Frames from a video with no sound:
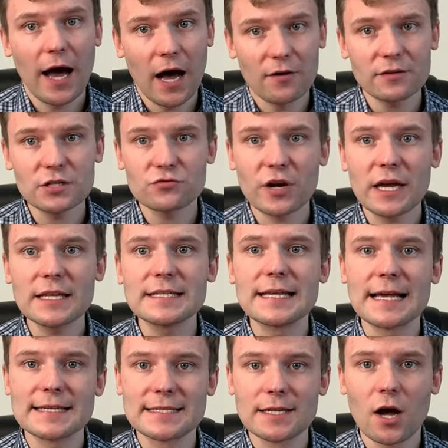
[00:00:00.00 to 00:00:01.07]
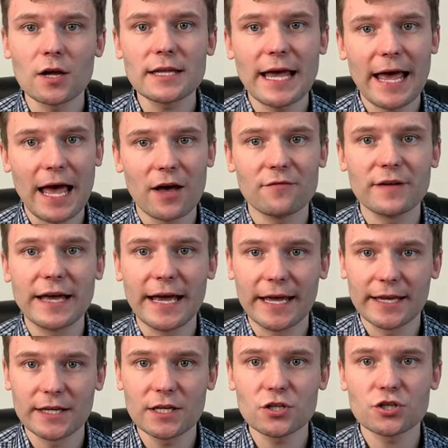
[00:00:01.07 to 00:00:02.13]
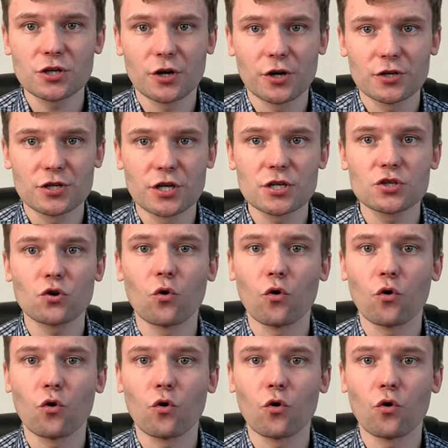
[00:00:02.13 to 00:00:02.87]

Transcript: AvaTrade does not have any charges